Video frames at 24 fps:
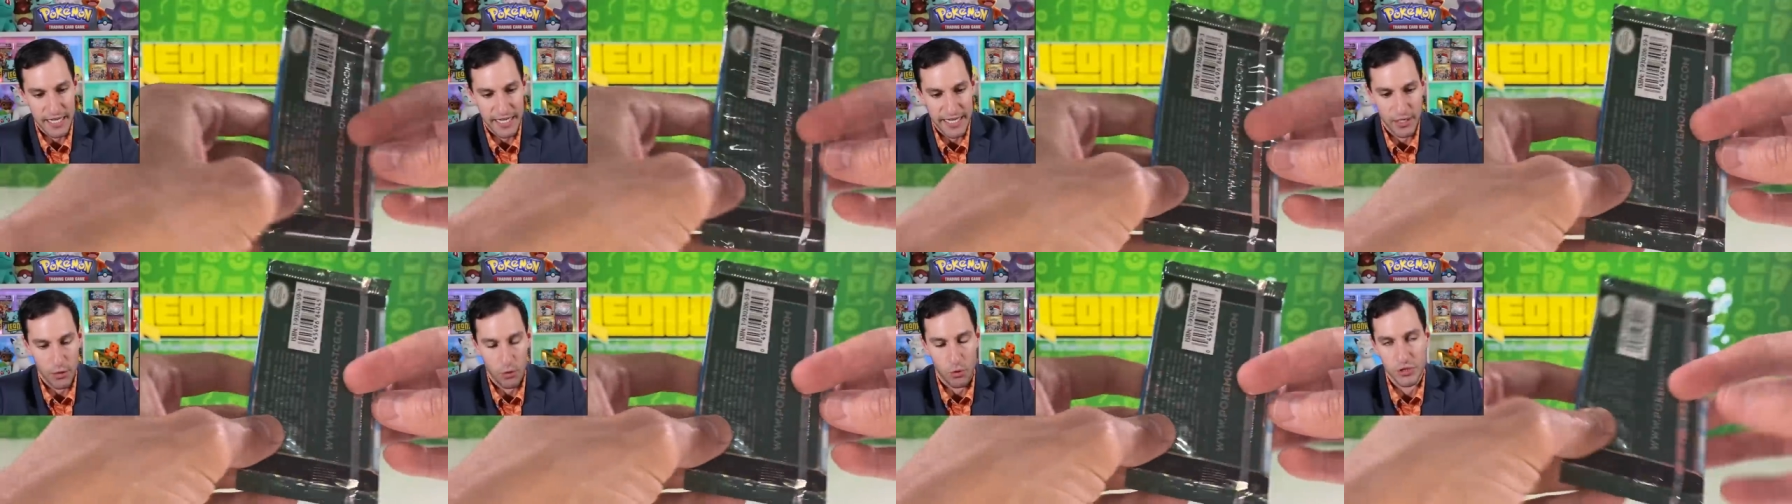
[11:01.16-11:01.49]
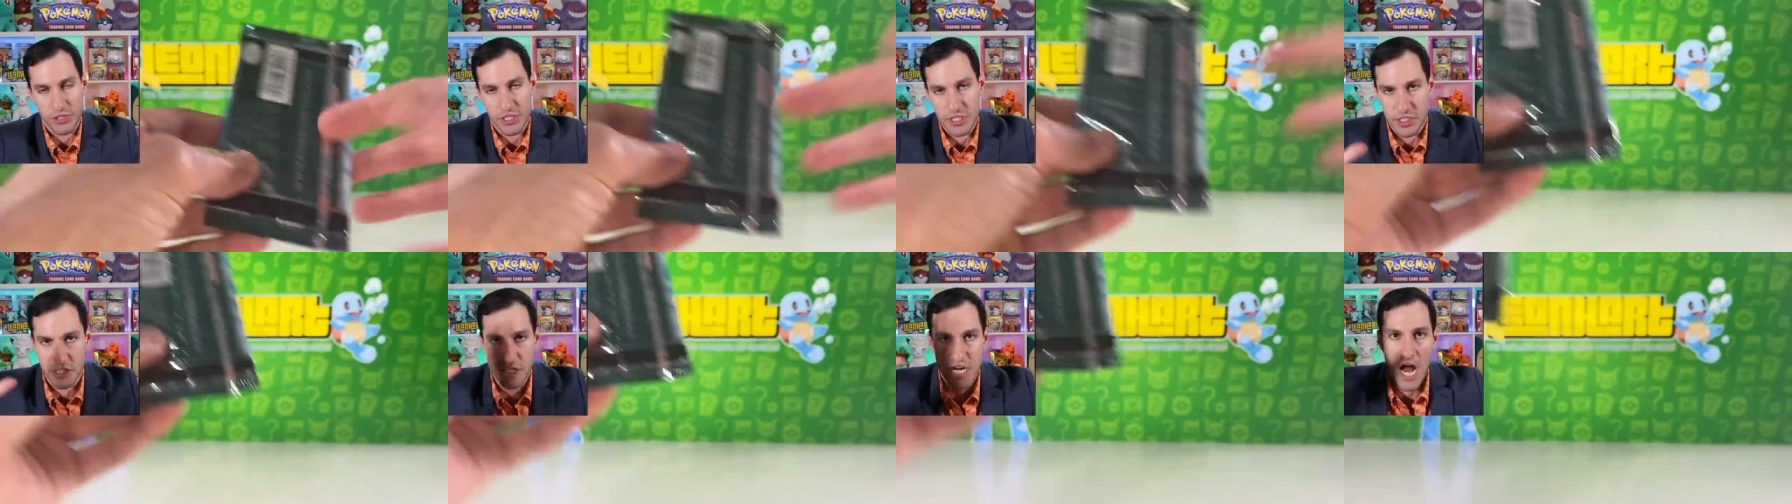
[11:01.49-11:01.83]
on it, or
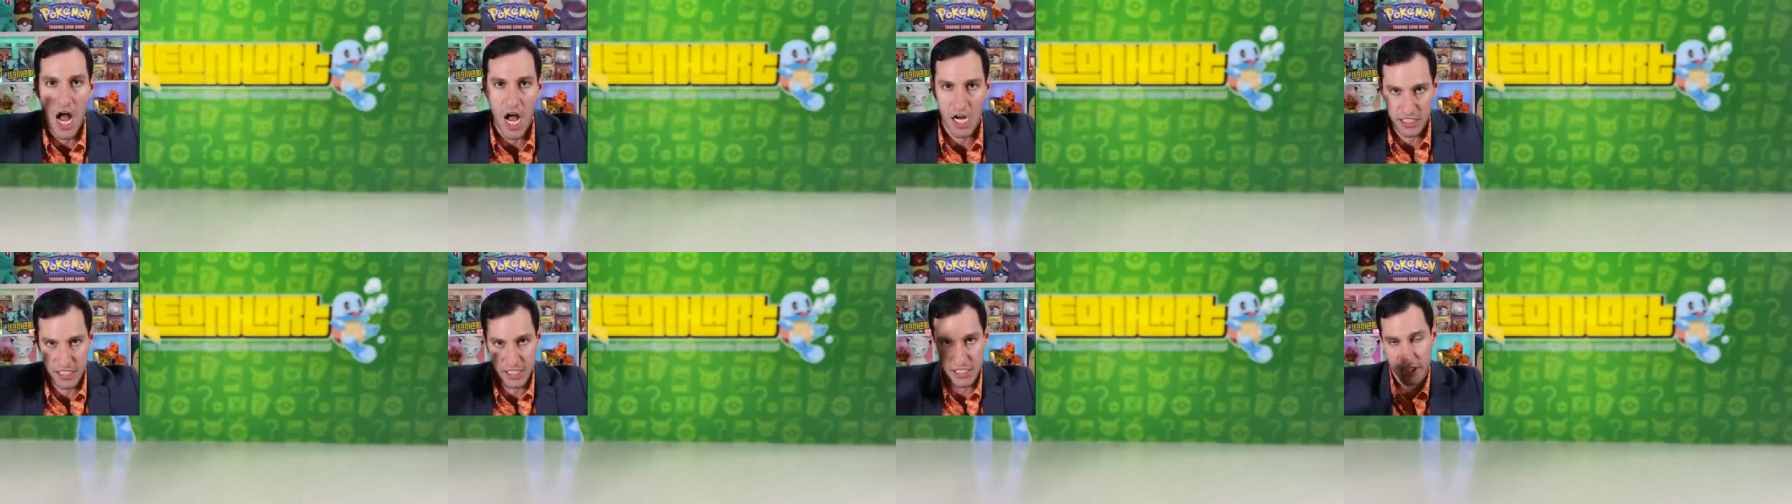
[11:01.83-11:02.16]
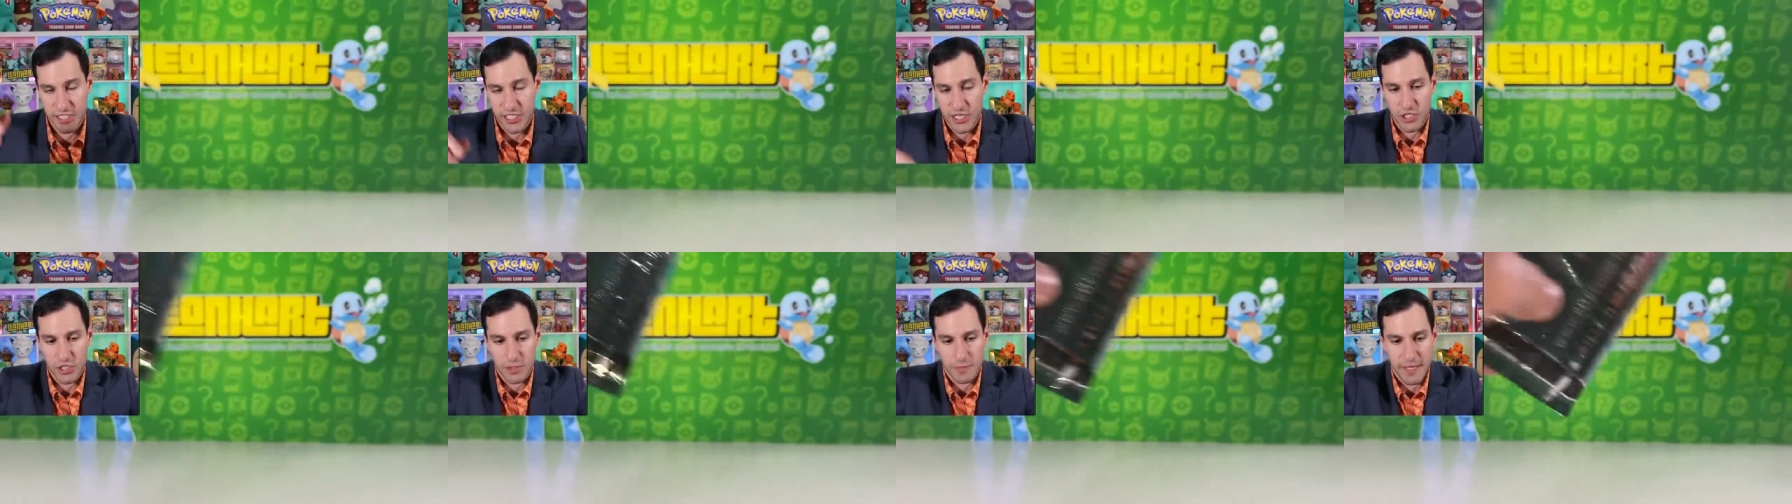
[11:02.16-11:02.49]
just Deoxys,
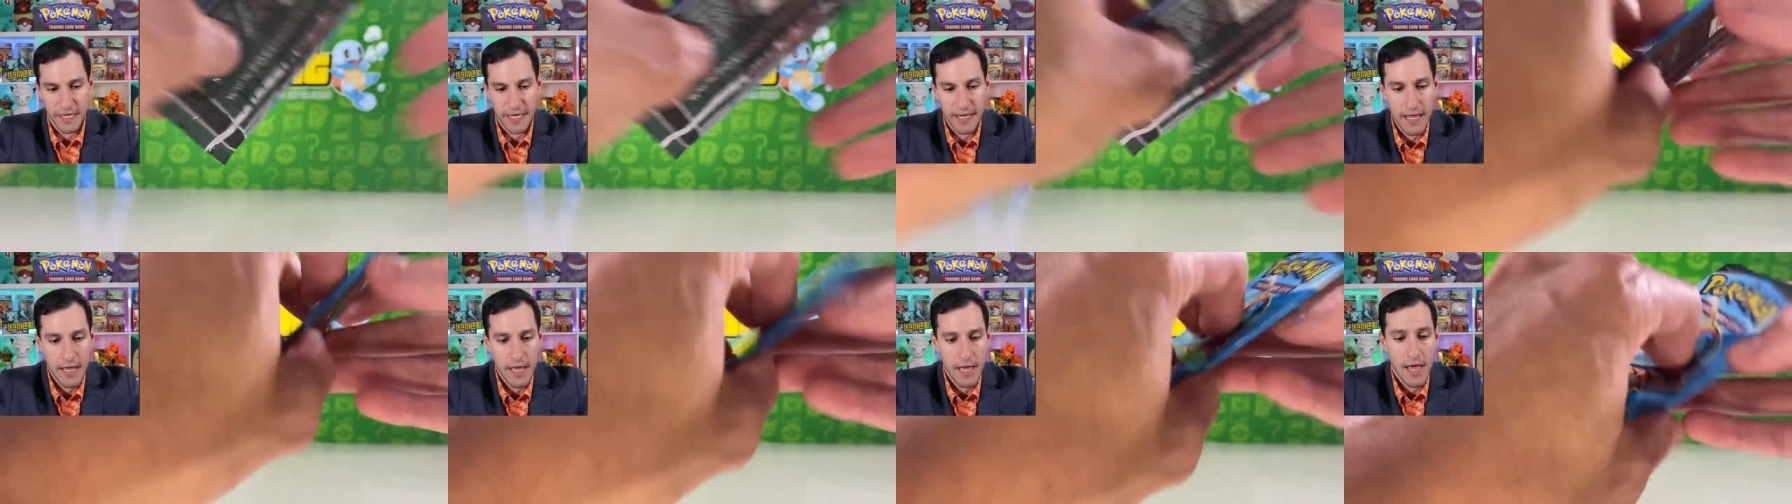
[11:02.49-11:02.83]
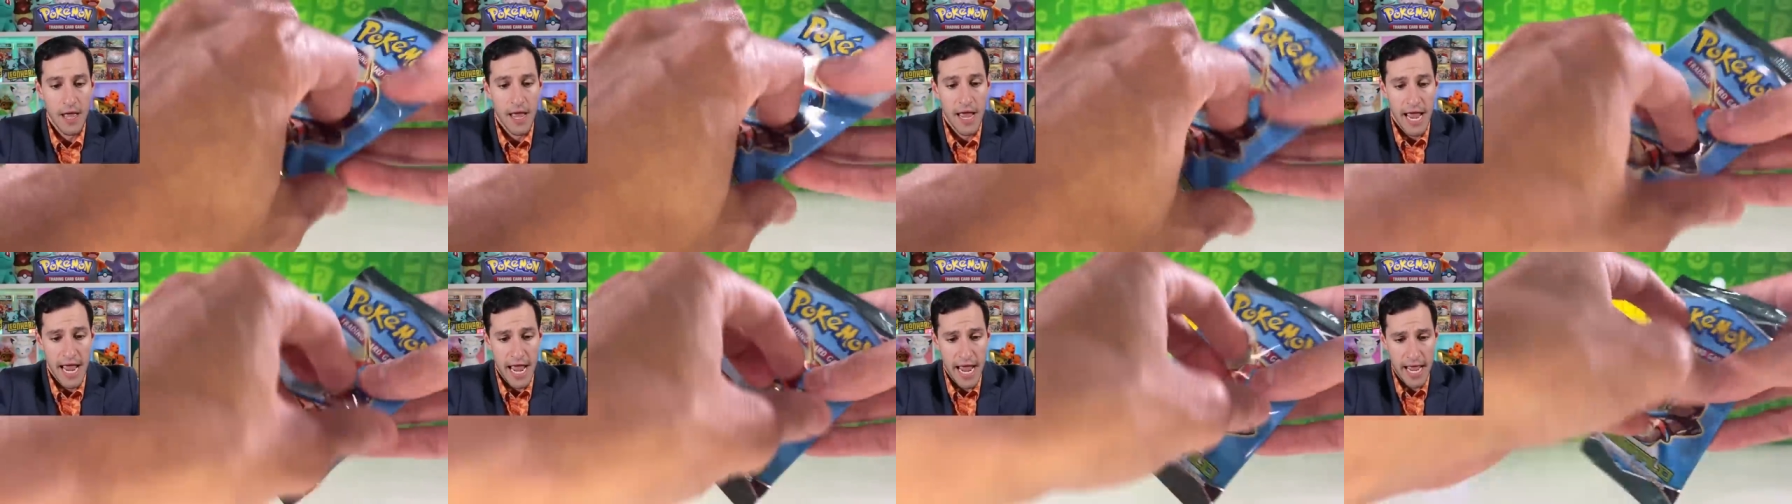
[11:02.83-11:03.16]
excuse me.
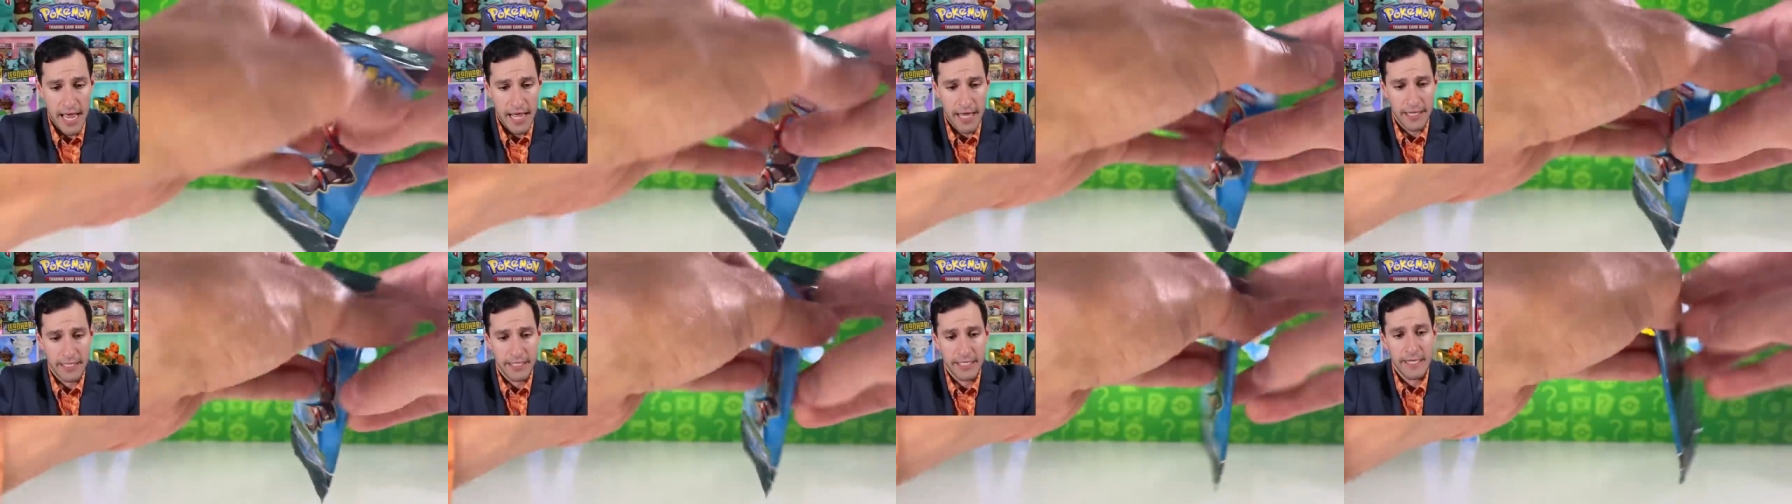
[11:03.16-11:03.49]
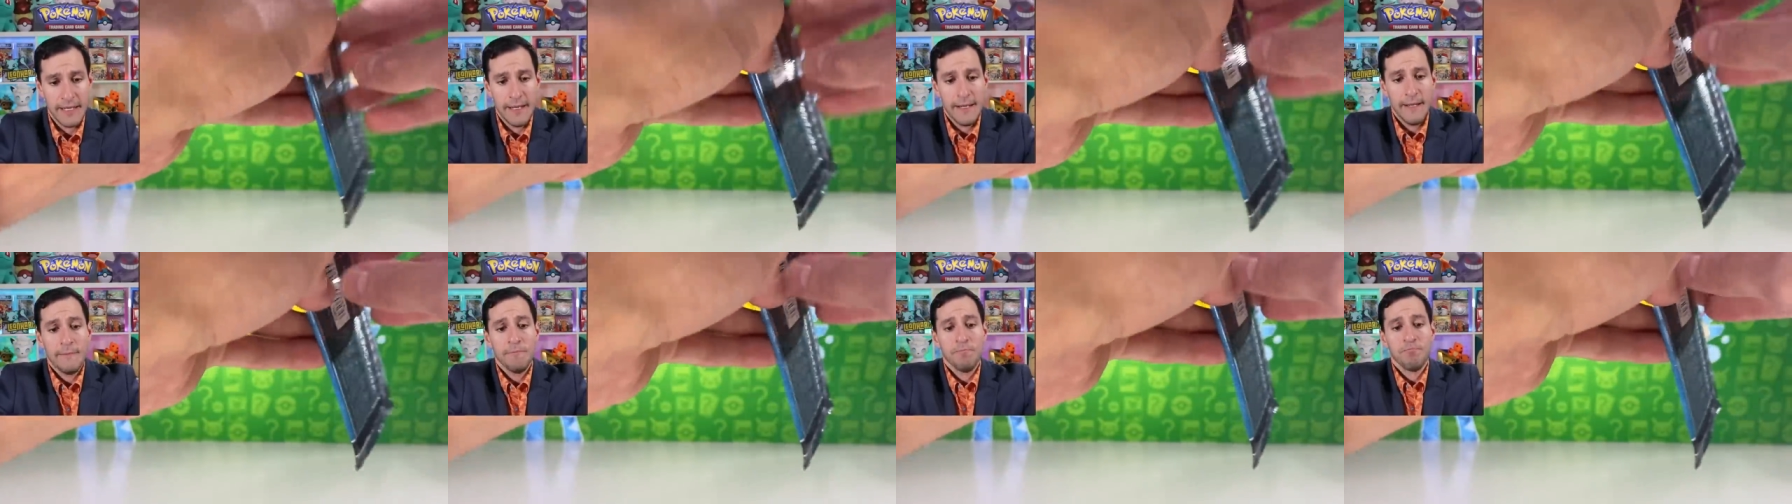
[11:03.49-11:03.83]
And